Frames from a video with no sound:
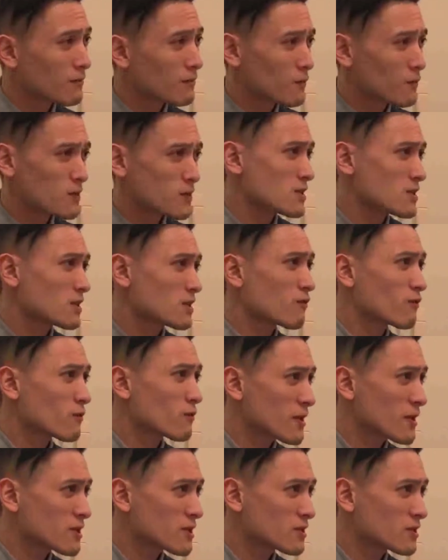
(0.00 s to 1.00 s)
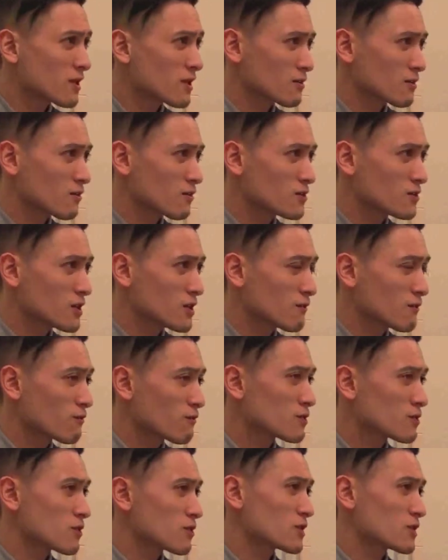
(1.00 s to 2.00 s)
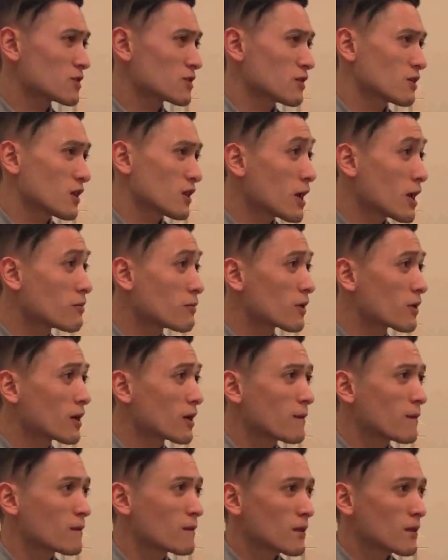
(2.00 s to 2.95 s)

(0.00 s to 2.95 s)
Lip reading: which is Information Technology Infrastructure Library,